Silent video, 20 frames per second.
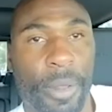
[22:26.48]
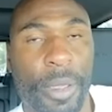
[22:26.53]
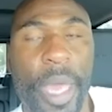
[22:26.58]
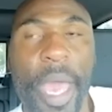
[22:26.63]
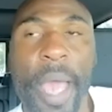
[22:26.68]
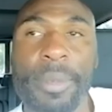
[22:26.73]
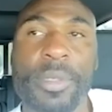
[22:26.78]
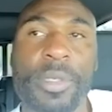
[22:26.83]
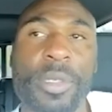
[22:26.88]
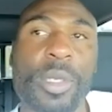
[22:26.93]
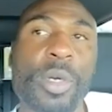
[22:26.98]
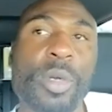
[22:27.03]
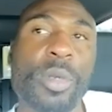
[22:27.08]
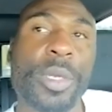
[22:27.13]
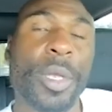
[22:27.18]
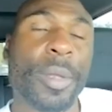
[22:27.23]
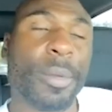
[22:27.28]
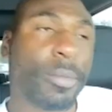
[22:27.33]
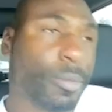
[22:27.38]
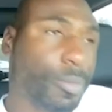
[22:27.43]

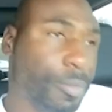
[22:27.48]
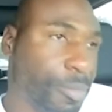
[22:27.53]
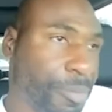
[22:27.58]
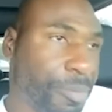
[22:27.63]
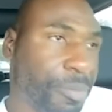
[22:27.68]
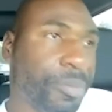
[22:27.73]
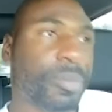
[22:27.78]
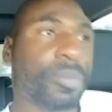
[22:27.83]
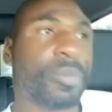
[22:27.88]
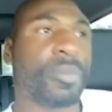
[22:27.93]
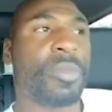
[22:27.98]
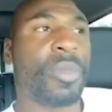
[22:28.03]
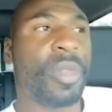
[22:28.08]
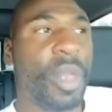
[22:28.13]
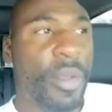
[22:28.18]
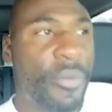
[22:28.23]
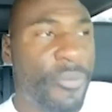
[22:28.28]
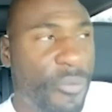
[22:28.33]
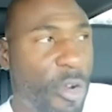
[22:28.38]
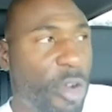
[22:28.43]
Absolutely.
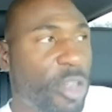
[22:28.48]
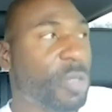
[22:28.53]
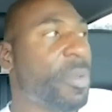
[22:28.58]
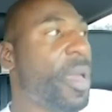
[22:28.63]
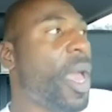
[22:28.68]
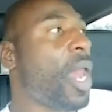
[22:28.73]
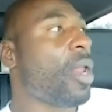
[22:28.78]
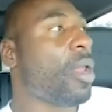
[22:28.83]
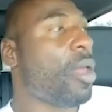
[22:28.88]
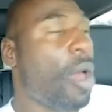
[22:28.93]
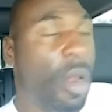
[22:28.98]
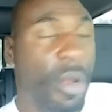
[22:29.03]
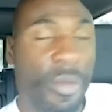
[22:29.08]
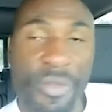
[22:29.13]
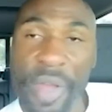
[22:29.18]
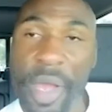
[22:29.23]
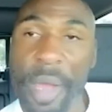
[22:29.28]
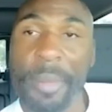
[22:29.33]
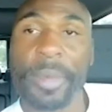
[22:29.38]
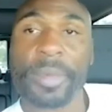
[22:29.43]
First ballot Hall of
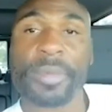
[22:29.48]
Fame.